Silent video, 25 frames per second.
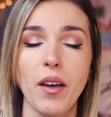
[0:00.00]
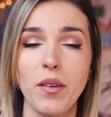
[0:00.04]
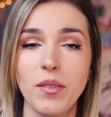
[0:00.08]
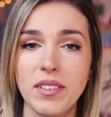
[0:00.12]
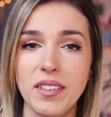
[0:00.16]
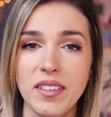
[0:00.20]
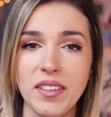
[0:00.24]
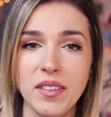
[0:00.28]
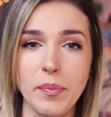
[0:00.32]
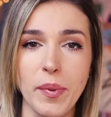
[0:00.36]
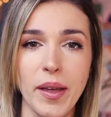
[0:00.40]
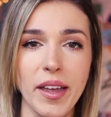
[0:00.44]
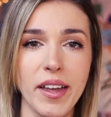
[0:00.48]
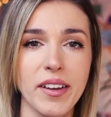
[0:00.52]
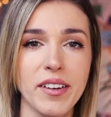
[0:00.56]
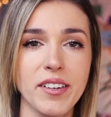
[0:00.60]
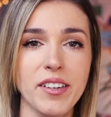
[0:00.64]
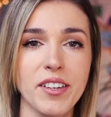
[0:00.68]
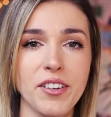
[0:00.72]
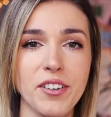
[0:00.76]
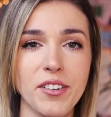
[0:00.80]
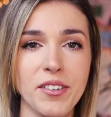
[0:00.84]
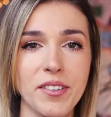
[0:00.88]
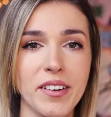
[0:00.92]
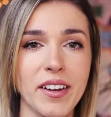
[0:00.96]
I was inspired
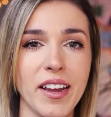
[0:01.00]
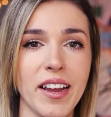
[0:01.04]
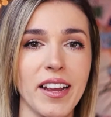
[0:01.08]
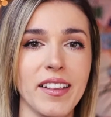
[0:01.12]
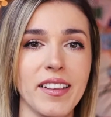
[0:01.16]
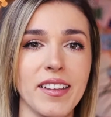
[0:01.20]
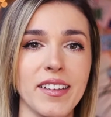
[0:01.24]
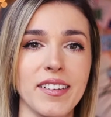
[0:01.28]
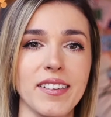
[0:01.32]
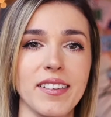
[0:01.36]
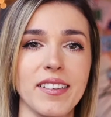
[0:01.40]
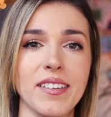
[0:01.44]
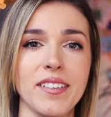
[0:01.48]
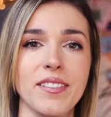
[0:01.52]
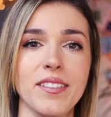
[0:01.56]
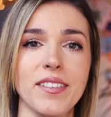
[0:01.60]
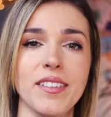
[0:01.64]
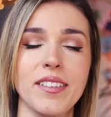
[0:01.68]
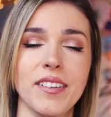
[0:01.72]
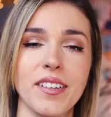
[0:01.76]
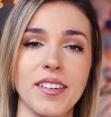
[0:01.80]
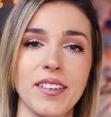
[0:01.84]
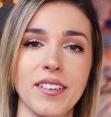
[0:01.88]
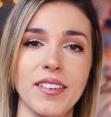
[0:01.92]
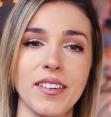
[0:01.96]
to create this little
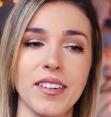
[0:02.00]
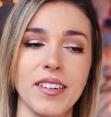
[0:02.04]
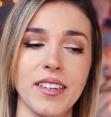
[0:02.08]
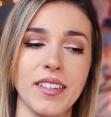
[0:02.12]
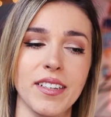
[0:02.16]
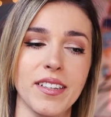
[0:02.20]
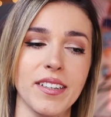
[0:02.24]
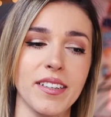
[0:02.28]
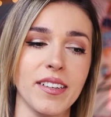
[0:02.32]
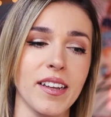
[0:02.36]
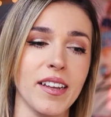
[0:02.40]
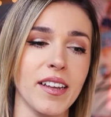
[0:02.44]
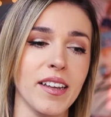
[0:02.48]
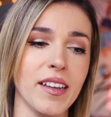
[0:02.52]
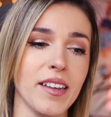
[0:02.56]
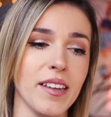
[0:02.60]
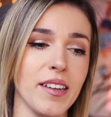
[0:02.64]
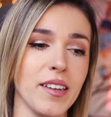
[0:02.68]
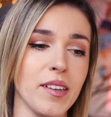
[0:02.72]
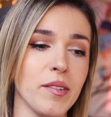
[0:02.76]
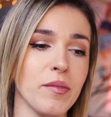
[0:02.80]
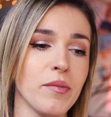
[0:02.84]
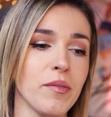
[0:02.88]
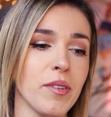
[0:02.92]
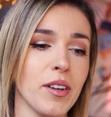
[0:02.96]
series,
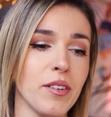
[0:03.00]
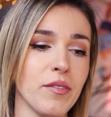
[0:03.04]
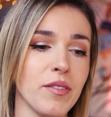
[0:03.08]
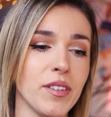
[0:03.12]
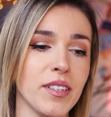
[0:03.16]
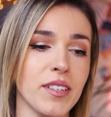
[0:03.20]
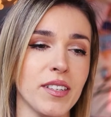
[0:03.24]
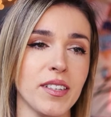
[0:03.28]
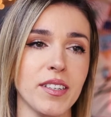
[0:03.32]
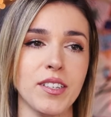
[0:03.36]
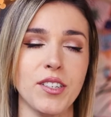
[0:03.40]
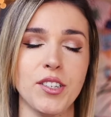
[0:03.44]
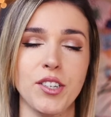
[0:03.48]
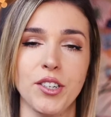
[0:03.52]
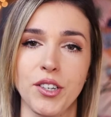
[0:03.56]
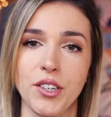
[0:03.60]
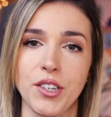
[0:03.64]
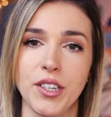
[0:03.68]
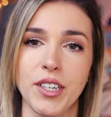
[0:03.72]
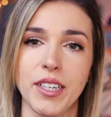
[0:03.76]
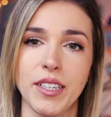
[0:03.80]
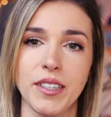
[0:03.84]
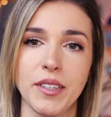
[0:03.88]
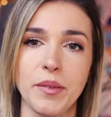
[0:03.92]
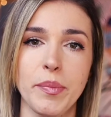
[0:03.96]
obviously
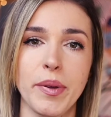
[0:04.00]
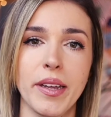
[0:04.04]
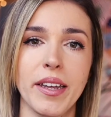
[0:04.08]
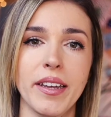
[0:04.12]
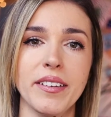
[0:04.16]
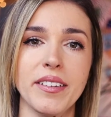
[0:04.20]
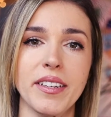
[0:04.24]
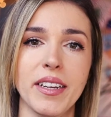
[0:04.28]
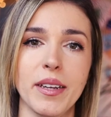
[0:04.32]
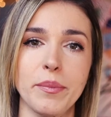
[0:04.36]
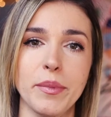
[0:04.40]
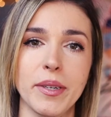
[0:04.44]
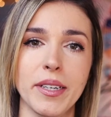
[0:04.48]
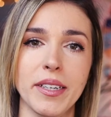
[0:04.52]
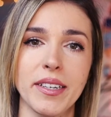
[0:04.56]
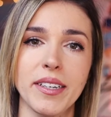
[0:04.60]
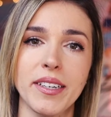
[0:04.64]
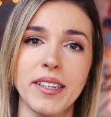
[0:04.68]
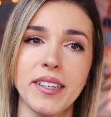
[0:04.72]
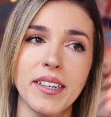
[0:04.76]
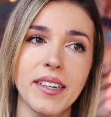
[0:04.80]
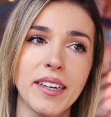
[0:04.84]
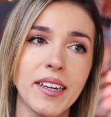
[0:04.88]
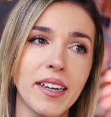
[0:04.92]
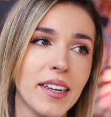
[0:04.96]
during the
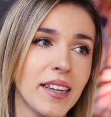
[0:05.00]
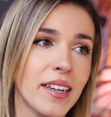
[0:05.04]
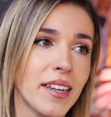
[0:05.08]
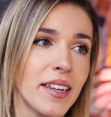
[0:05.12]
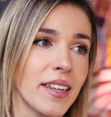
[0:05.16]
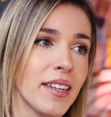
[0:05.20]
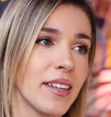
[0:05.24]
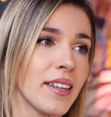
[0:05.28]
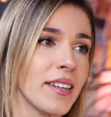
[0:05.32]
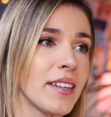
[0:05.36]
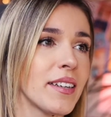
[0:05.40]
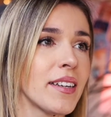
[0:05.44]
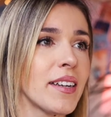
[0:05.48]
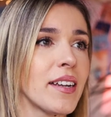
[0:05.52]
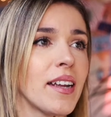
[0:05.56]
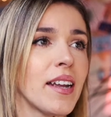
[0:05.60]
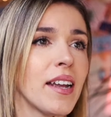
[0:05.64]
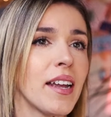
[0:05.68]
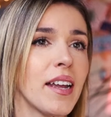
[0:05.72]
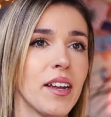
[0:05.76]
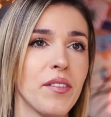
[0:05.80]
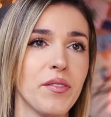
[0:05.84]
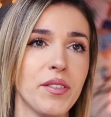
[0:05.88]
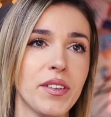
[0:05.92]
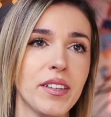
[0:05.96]
pandemic and
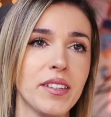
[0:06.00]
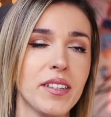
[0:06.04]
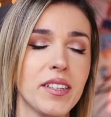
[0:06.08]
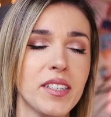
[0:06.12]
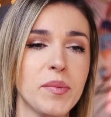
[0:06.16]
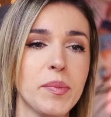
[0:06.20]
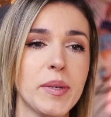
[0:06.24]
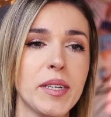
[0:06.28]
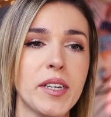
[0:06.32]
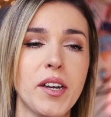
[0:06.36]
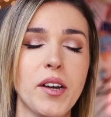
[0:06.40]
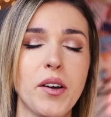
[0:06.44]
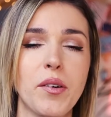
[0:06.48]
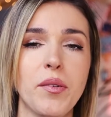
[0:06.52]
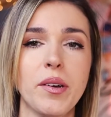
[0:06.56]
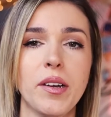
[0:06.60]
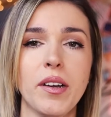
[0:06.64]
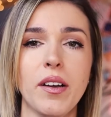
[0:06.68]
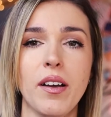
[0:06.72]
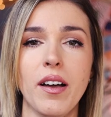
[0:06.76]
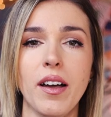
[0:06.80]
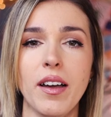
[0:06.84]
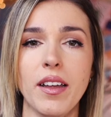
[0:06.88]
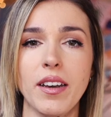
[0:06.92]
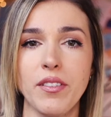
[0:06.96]
everything that's been
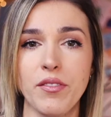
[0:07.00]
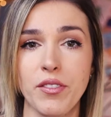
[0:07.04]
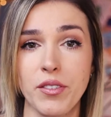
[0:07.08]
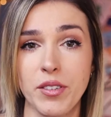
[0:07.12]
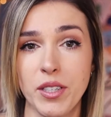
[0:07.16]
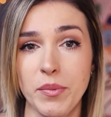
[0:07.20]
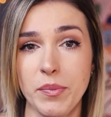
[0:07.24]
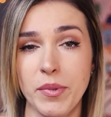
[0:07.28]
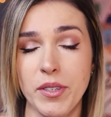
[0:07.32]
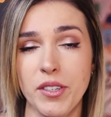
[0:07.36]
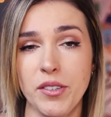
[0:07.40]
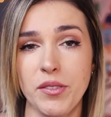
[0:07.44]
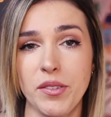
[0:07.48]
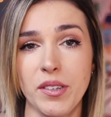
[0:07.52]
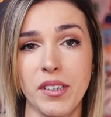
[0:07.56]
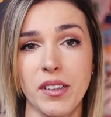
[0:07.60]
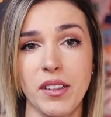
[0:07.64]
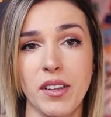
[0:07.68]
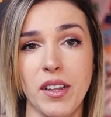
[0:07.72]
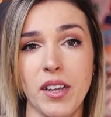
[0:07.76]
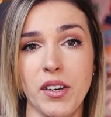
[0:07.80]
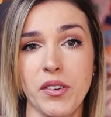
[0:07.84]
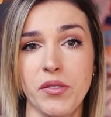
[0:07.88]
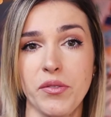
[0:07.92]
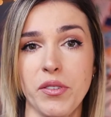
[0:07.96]
going on. Everyone's been doing a
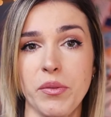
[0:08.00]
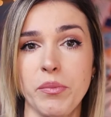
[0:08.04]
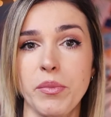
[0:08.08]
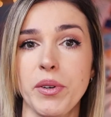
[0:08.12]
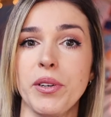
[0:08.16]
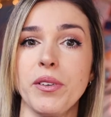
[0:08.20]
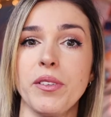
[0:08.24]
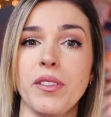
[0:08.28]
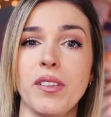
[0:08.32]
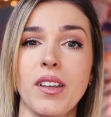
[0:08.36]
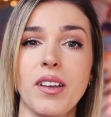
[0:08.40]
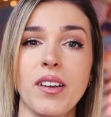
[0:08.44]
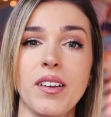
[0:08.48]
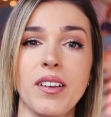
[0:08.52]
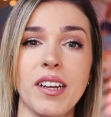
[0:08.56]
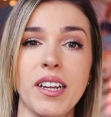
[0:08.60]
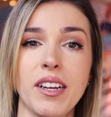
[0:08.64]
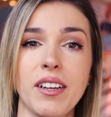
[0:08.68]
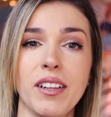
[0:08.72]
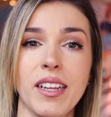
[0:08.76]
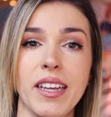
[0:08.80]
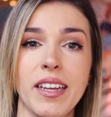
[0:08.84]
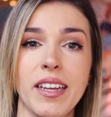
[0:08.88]
lot of remote learning